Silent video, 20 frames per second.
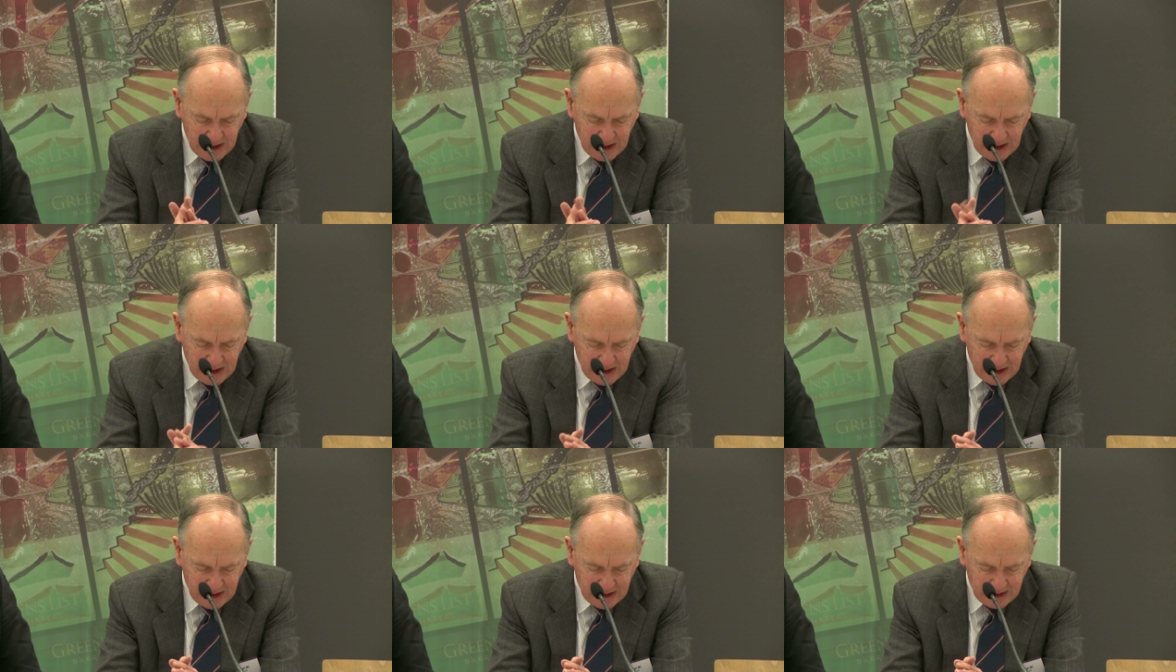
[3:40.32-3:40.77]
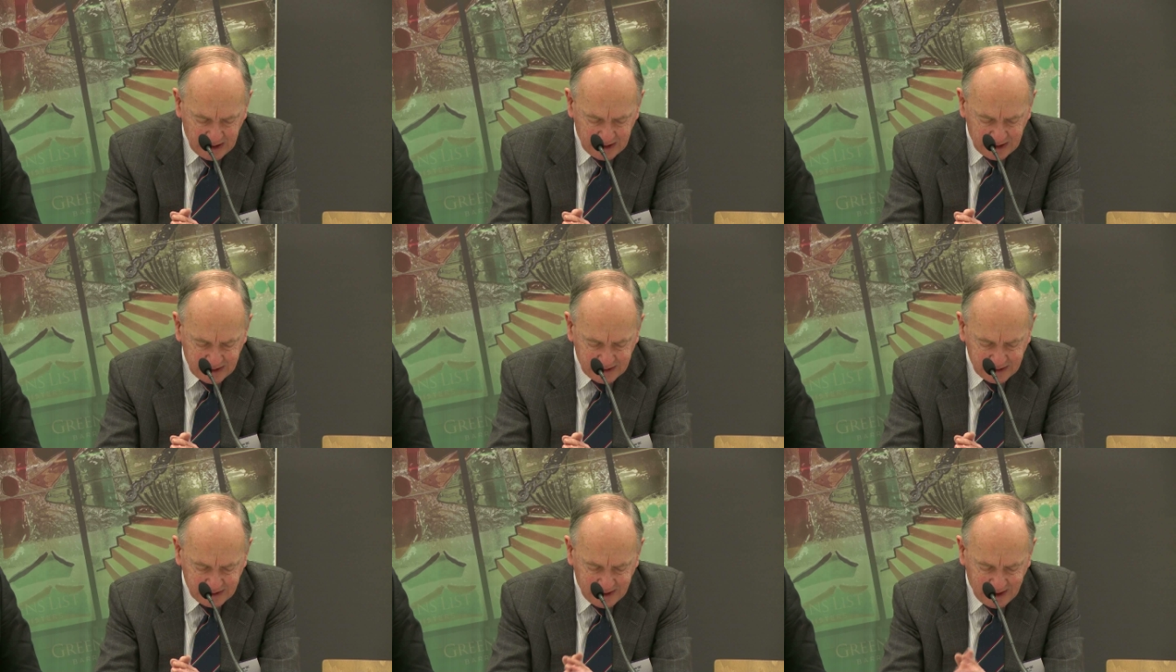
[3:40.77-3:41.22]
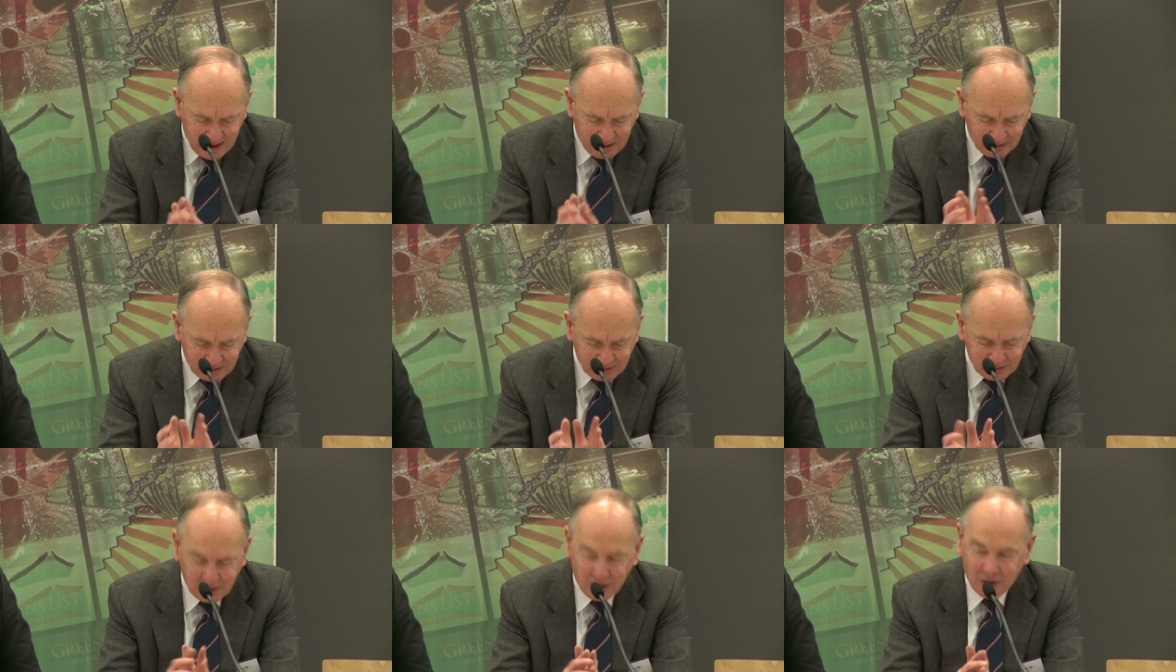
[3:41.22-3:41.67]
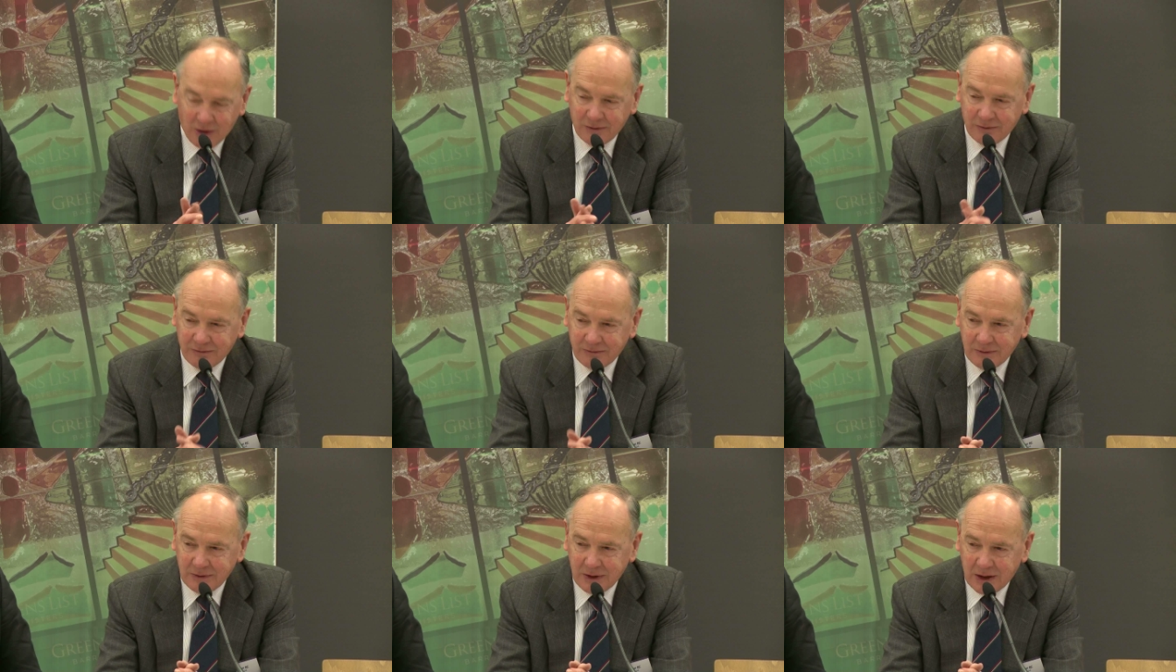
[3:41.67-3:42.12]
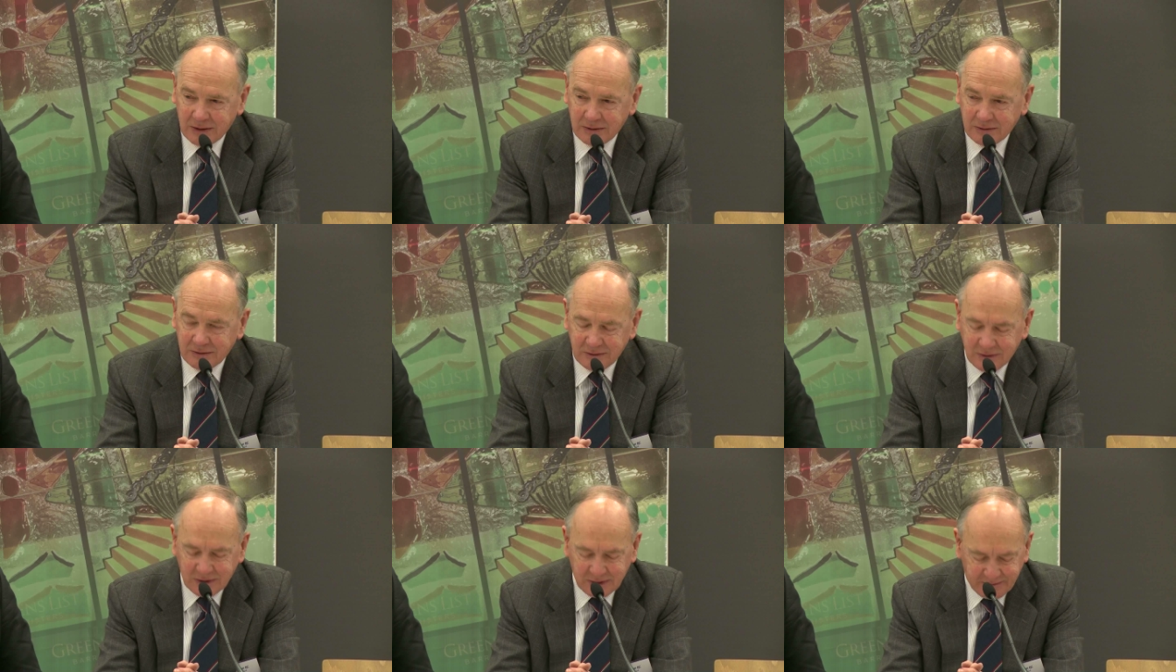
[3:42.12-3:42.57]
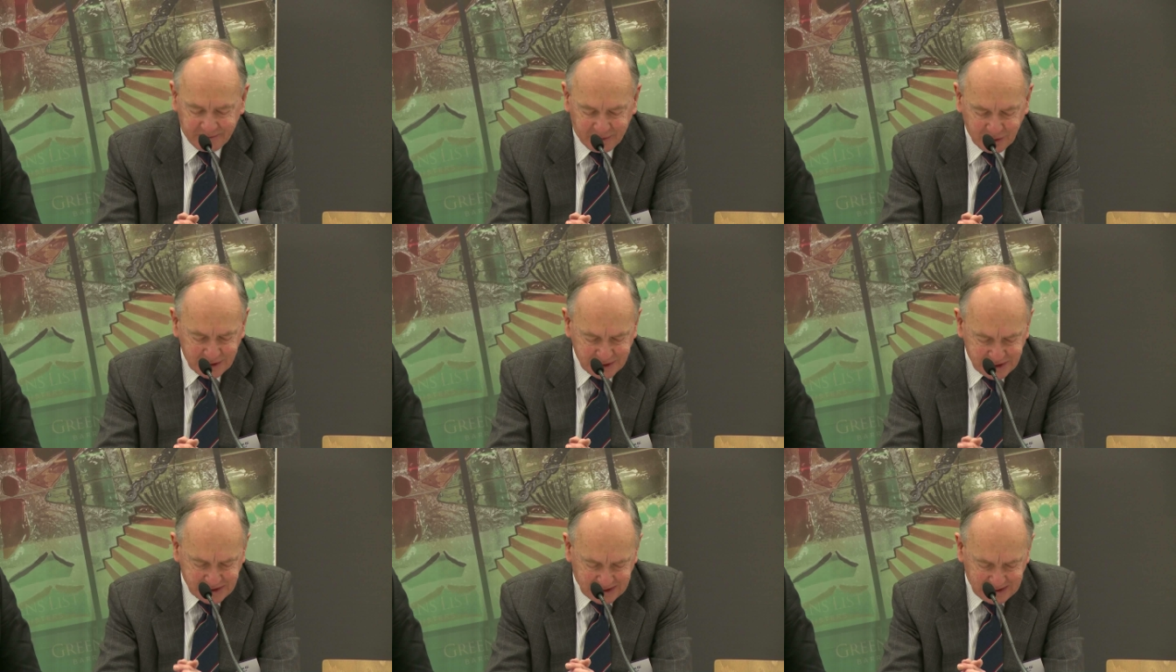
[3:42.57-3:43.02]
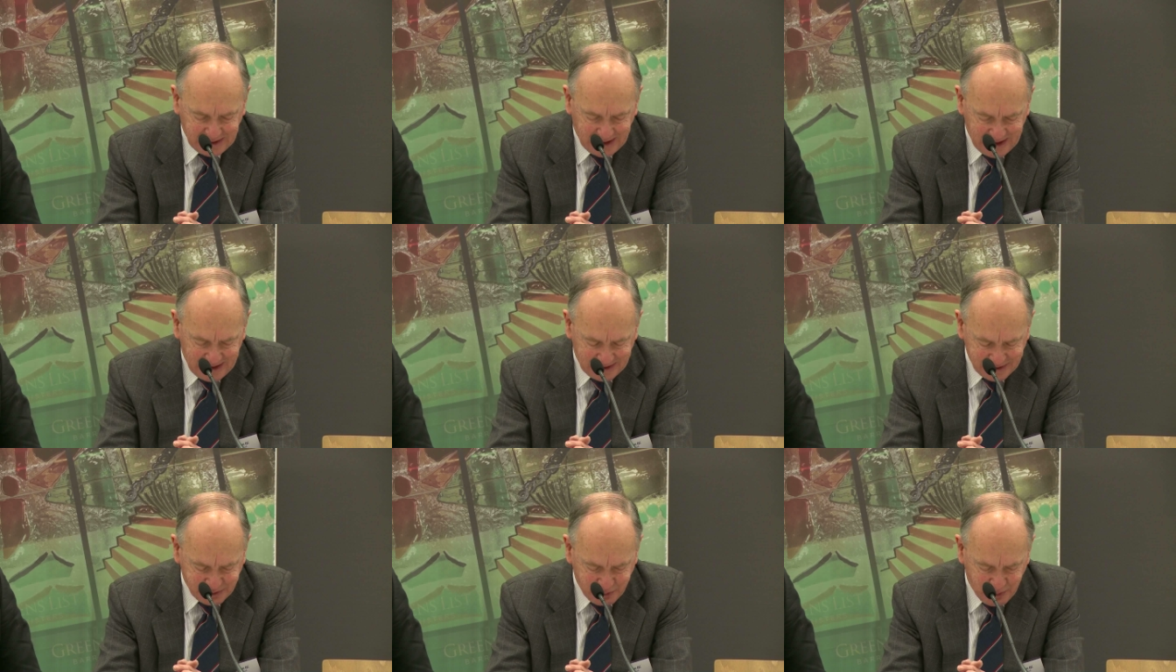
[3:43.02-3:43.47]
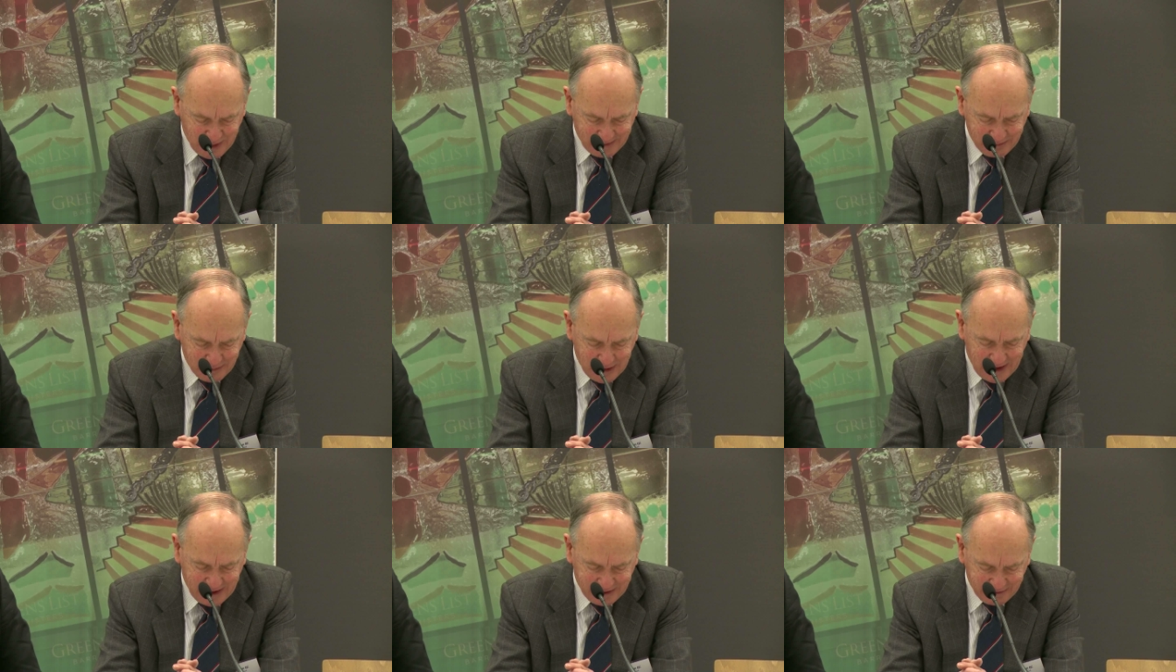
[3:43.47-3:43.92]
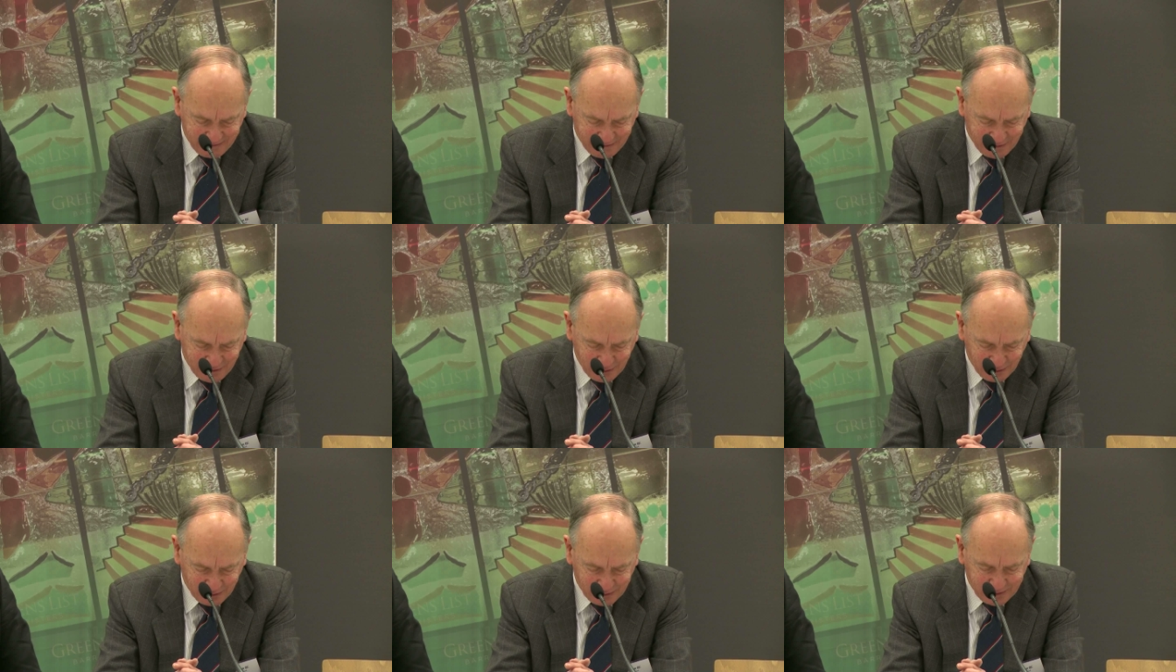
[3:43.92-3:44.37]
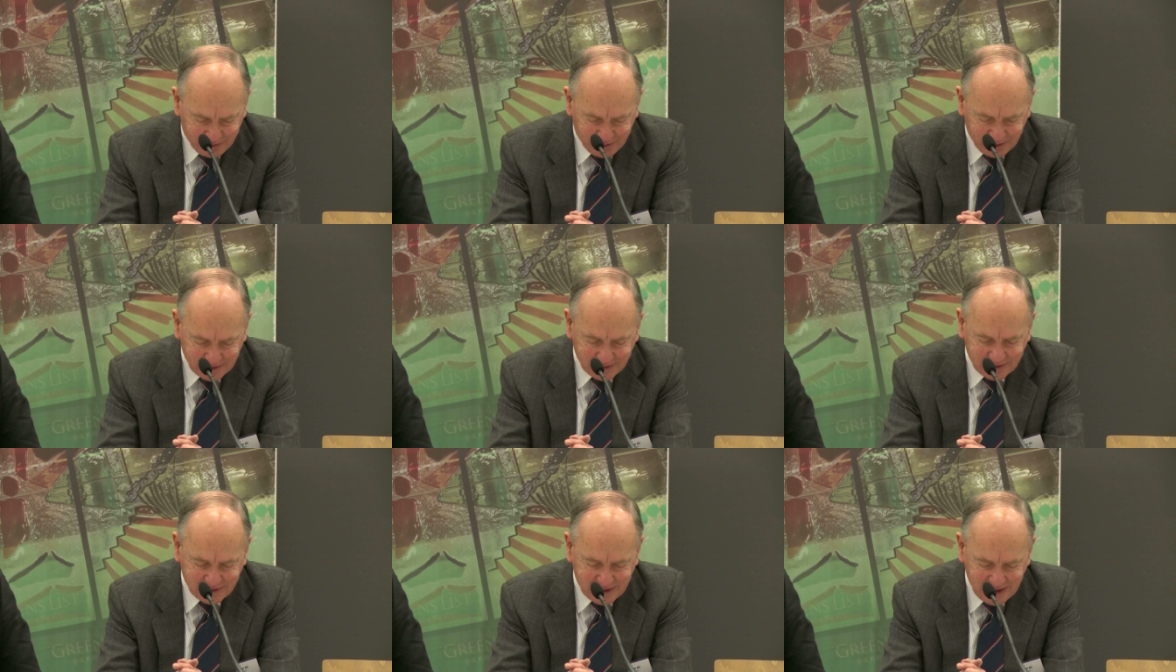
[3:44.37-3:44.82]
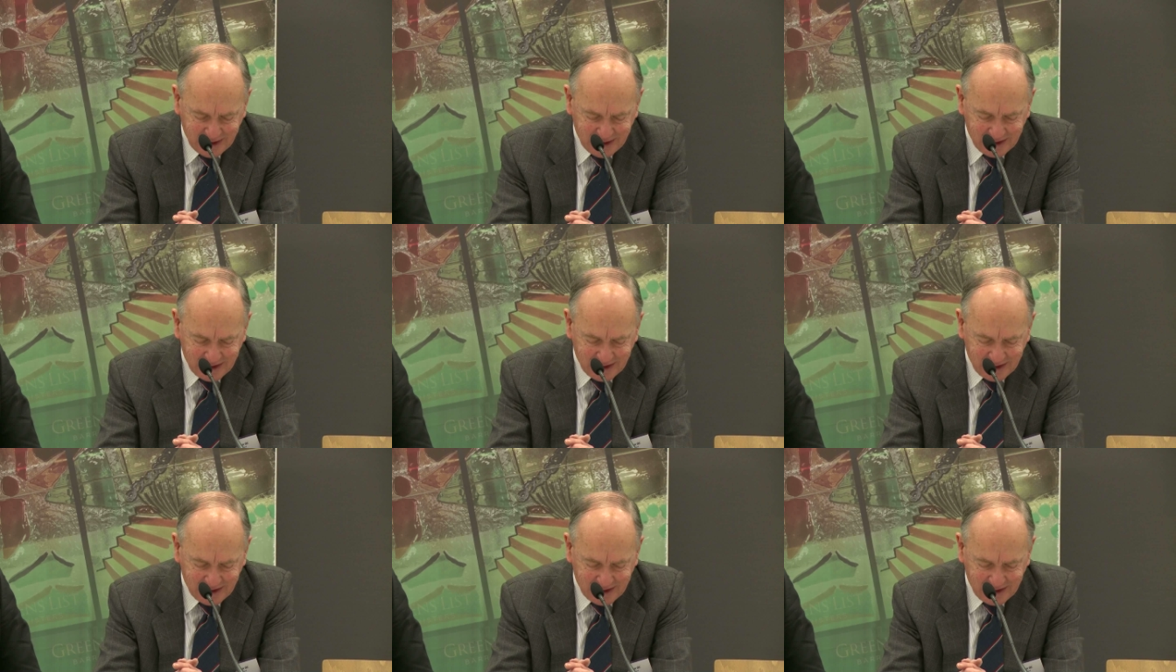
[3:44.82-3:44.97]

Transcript: Now, at first glance, one might have thought that